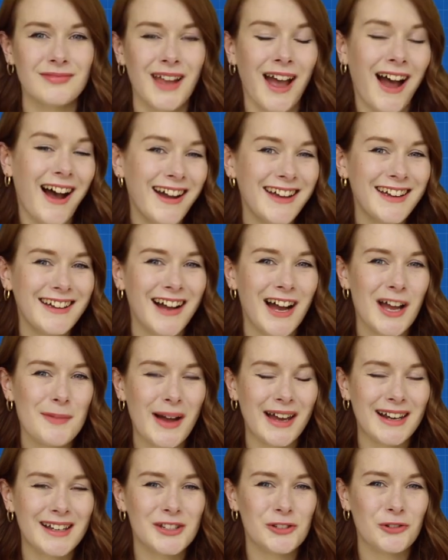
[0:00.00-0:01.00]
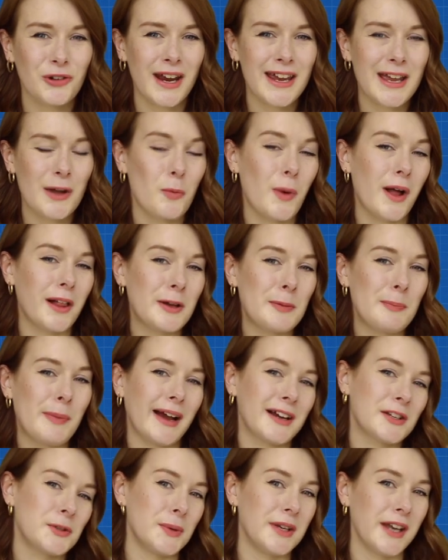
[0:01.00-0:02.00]
Hi, I'm Alice Gray and welcome
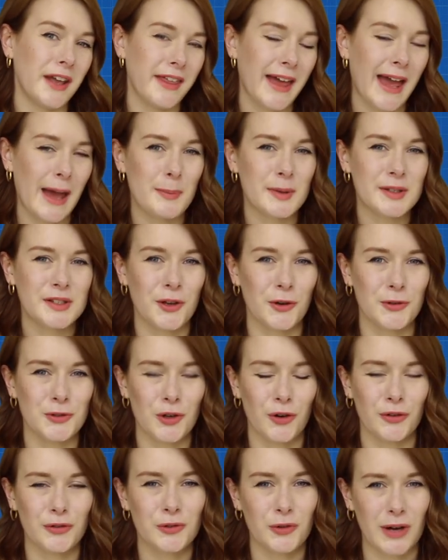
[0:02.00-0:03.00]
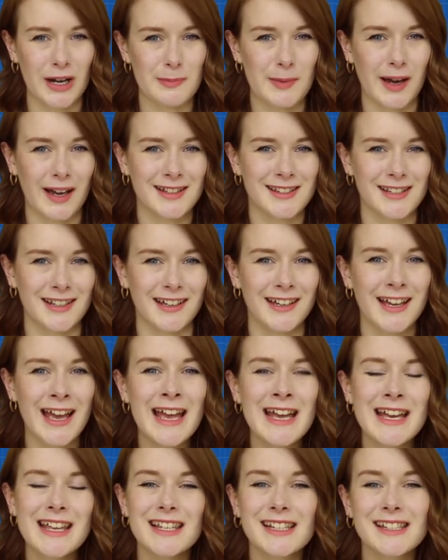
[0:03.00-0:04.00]
back to another episode of Gray Matter,
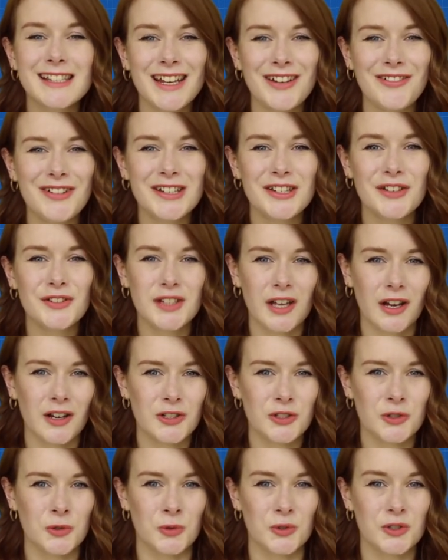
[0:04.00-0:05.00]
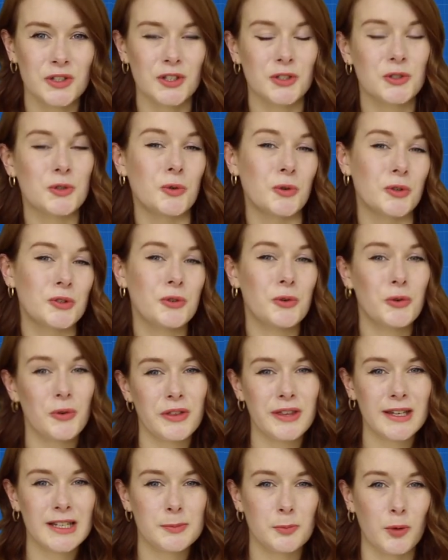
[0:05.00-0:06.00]
the series of science shorts that talks all
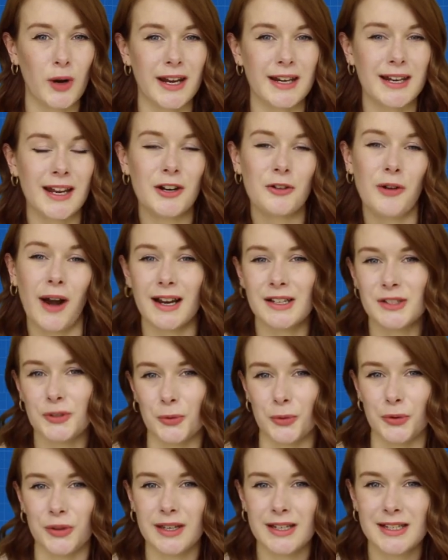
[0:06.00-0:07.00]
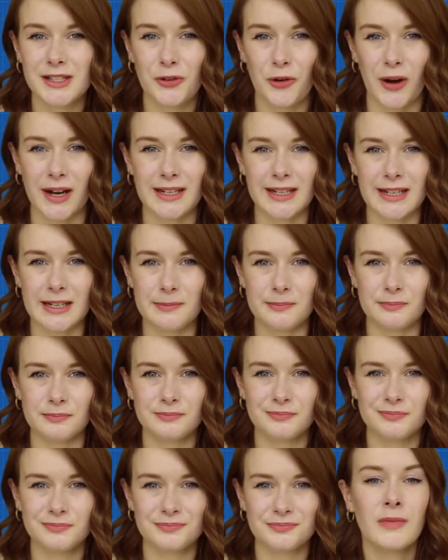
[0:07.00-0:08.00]
things brain and cracks all things cranium.
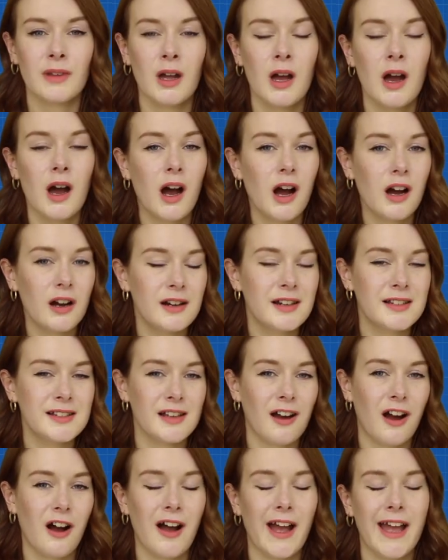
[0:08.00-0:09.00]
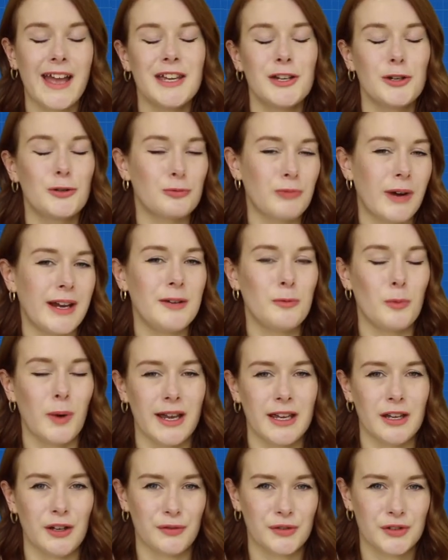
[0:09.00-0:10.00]
Hugs are a great
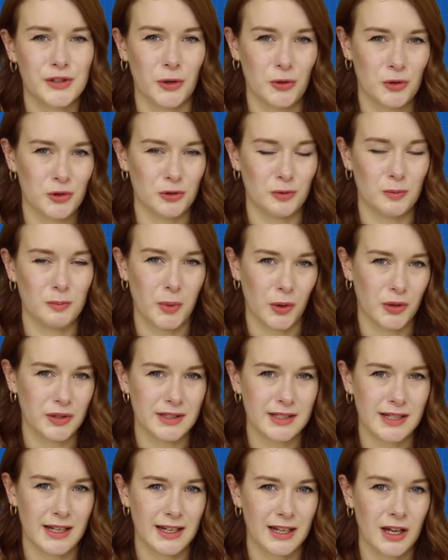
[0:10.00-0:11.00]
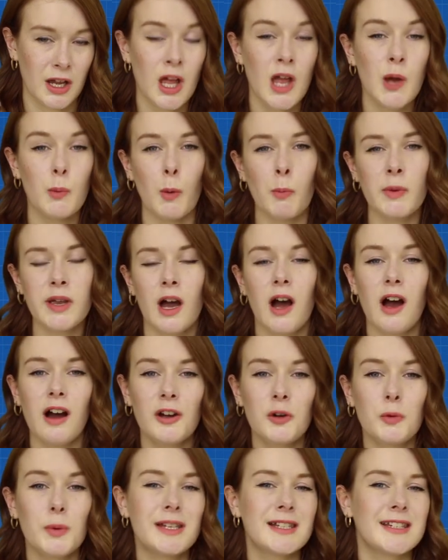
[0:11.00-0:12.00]
way of social bonding. When we
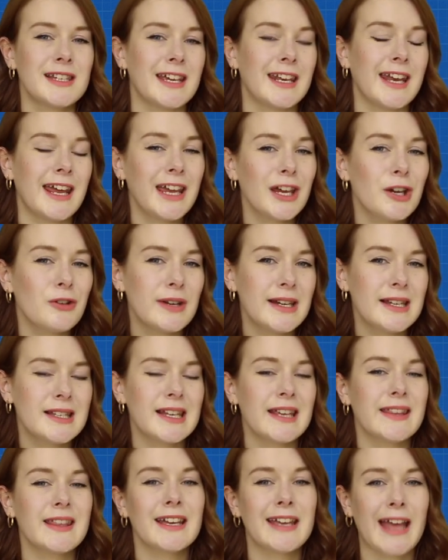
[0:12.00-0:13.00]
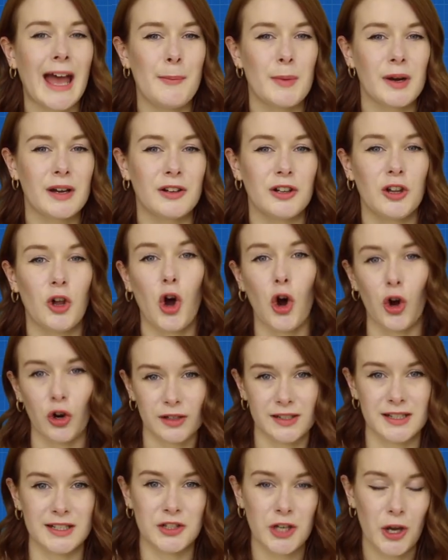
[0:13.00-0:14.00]
hug, we see an increase in the chemical
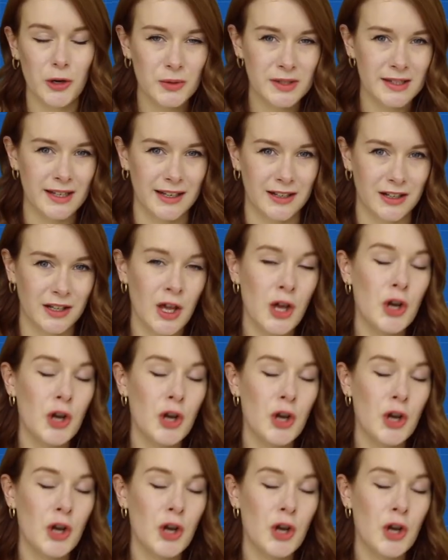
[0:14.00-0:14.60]
oxytocin,